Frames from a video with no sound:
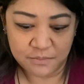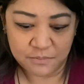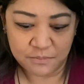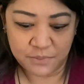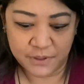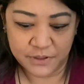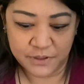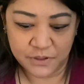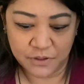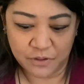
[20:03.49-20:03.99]

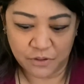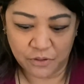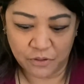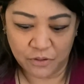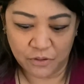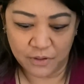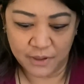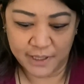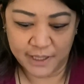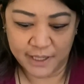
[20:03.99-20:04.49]
But the
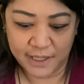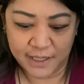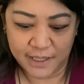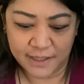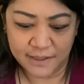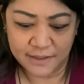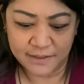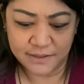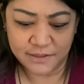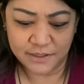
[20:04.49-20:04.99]
whole
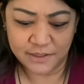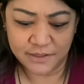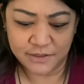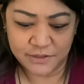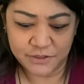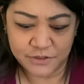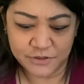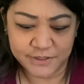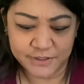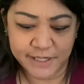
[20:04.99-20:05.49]

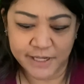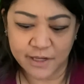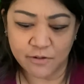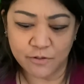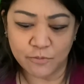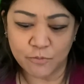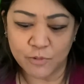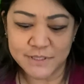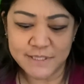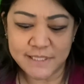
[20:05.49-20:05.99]
she's saying
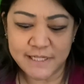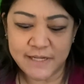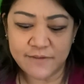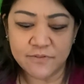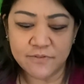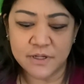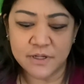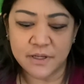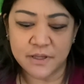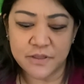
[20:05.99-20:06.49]
it wasn't
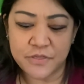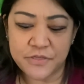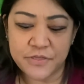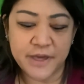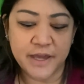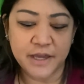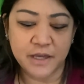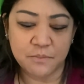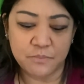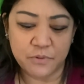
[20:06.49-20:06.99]
even a
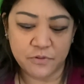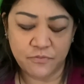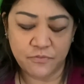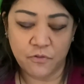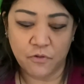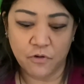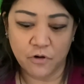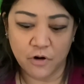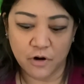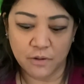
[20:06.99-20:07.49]
thing
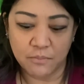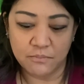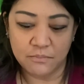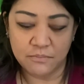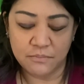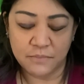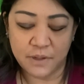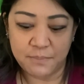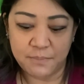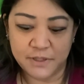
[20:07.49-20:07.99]
before
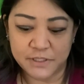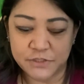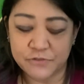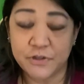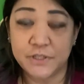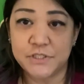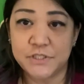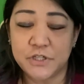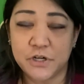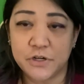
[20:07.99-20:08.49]
my best
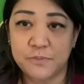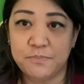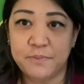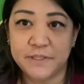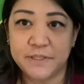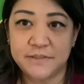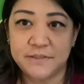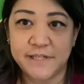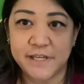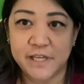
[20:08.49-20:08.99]
friend started
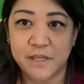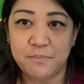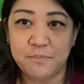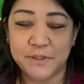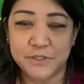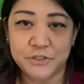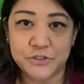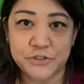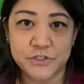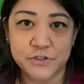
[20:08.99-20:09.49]
taking
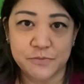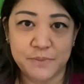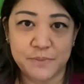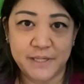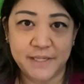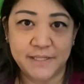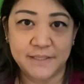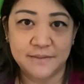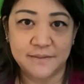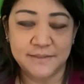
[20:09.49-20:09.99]
pictures of
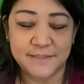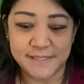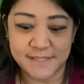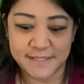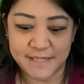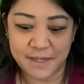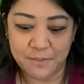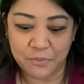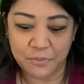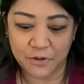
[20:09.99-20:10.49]
me in
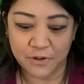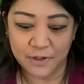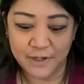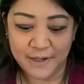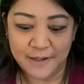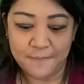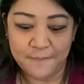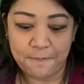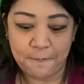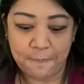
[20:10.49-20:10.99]
December.
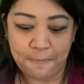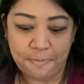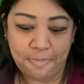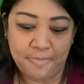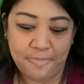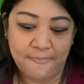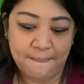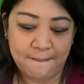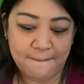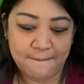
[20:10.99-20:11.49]

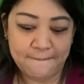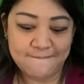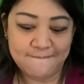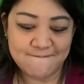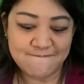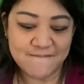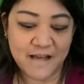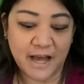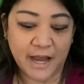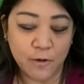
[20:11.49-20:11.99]

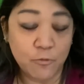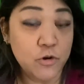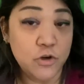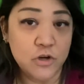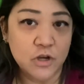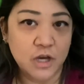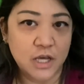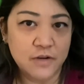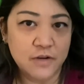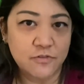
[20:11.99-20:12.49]
I would
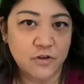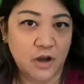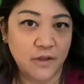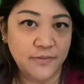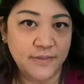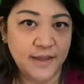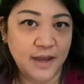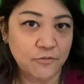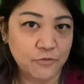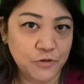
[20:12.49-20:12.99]
not have
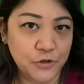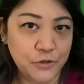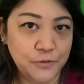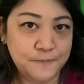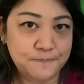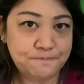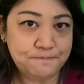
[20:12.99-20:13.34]
gone that route.